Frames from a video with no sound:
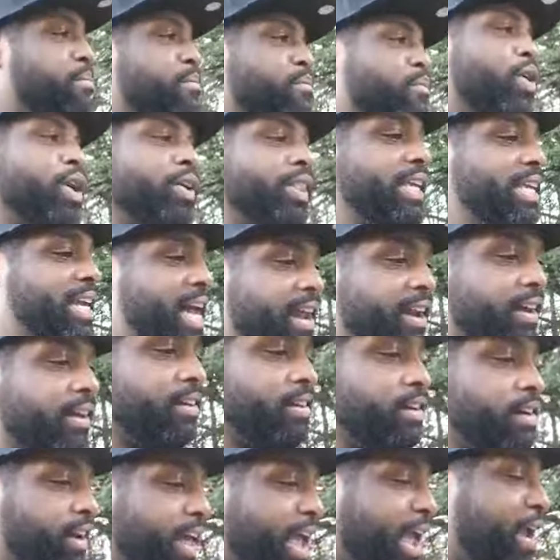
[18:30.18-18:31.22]
Whether he got a
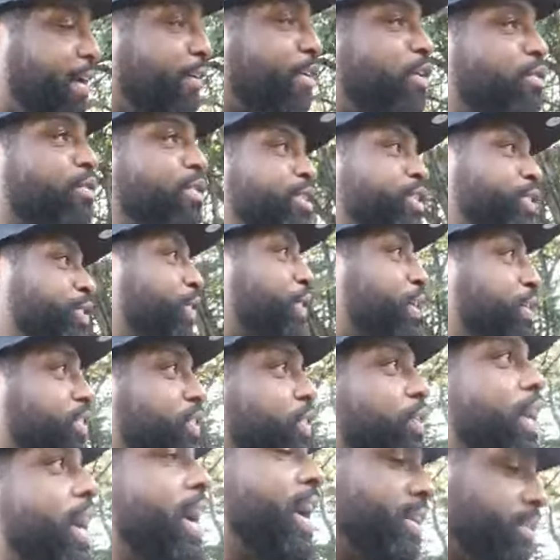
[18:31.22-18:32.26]
gut hanging over his trunks or
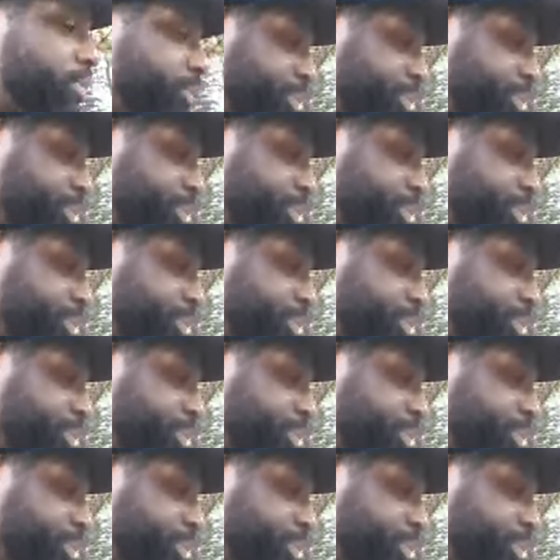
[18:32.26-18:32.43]
not,